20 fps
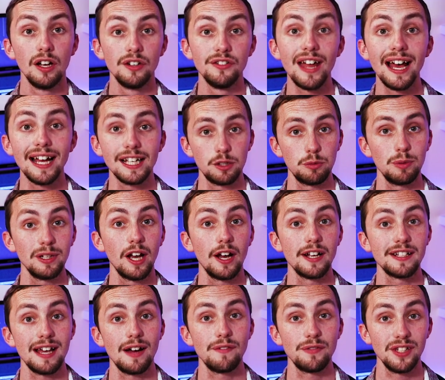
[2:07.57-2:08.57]
Next, we're
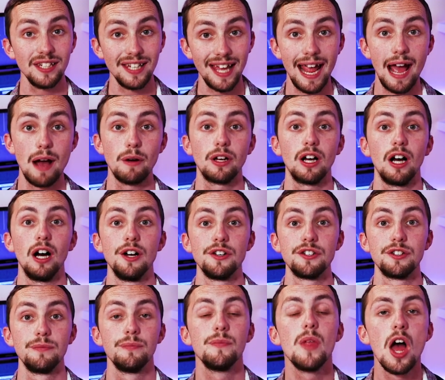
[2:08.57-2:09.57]
going to have the layout card.